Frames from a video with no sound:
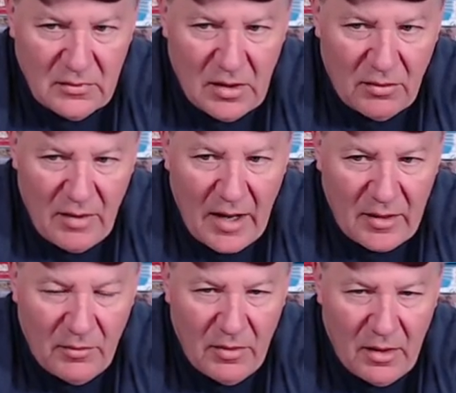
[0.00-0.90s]
a
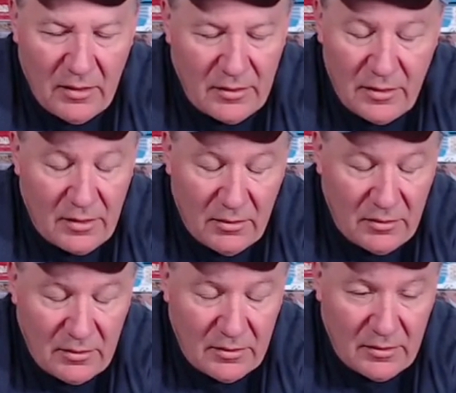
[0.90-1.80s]
racket, uh, you
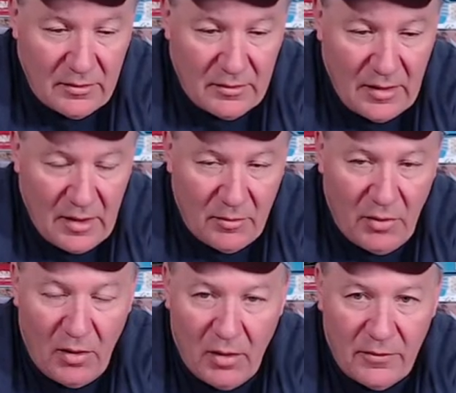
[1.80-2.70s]
know, hit a
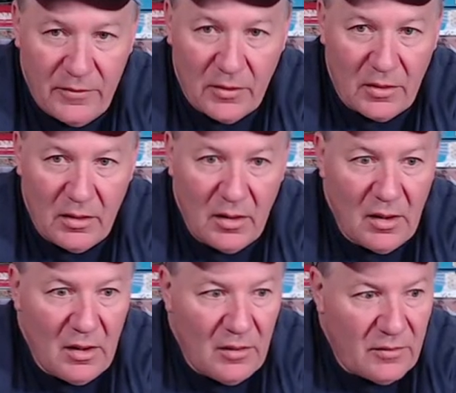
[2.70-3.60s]
ball for
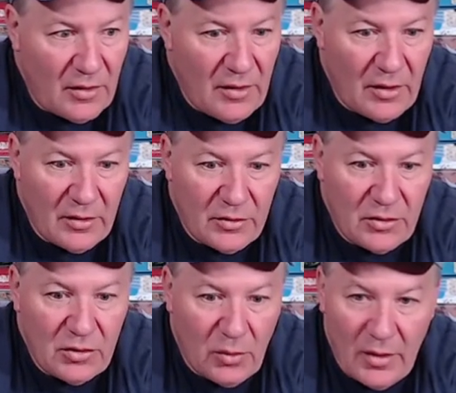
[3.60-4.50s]
for another
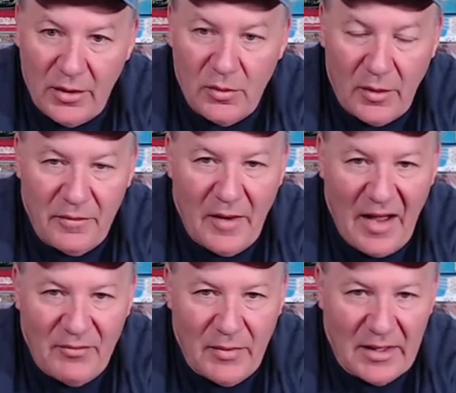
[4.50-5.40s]
20,
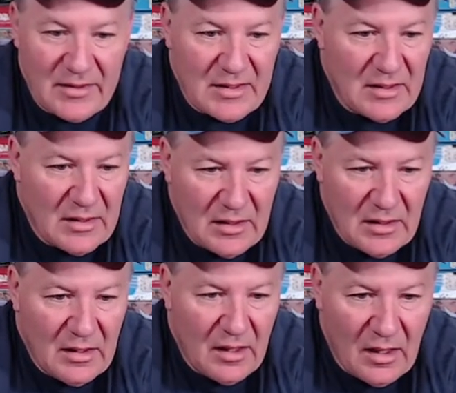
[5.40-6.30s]
25 minutes.
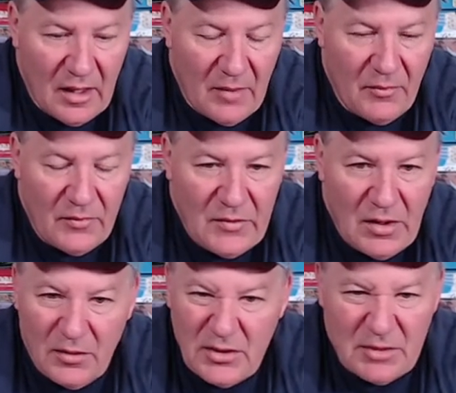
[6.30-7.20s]
Um, you
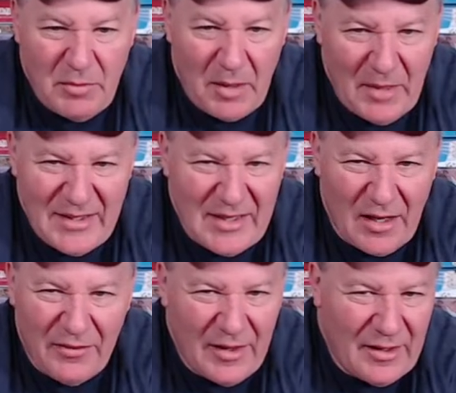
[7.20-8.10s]
know, just by
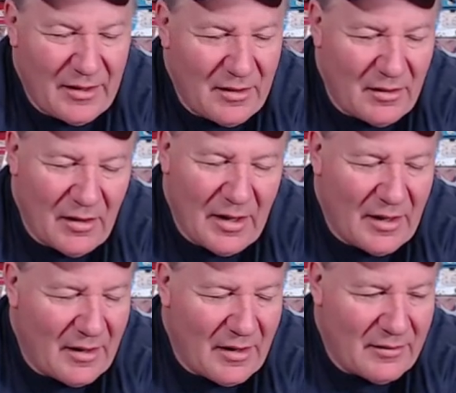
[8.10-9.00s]
myself. I, you know, I,
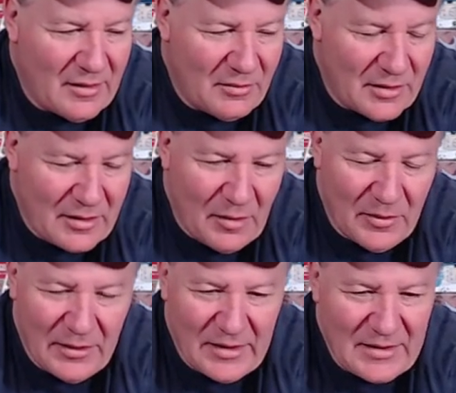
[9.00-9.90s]
I, there were a couple
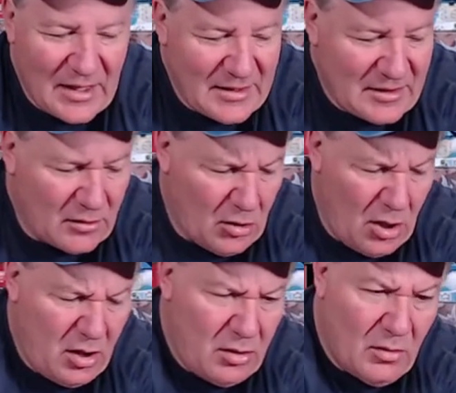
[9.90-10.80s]
nice guys that go,
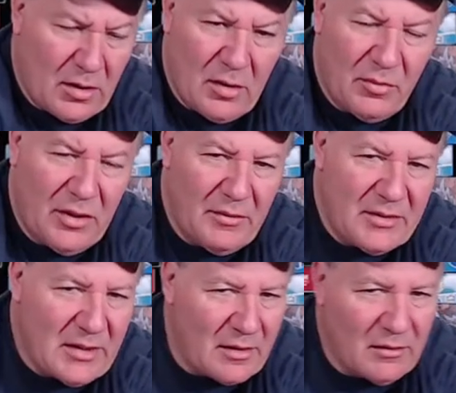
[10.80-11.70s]
hey, you want to come play with
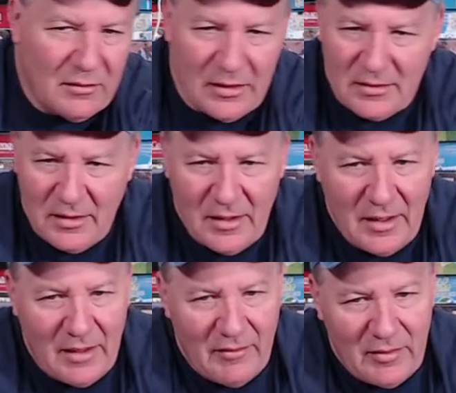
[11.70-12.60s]
us? I go, listen, I
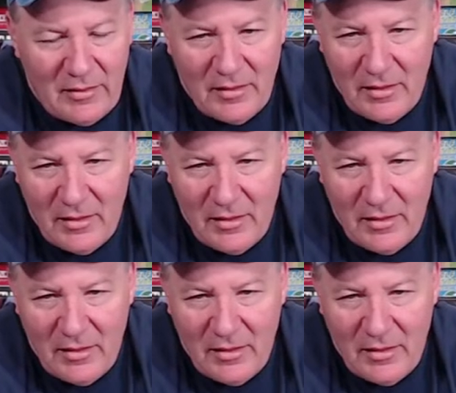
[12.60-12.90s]
haven't.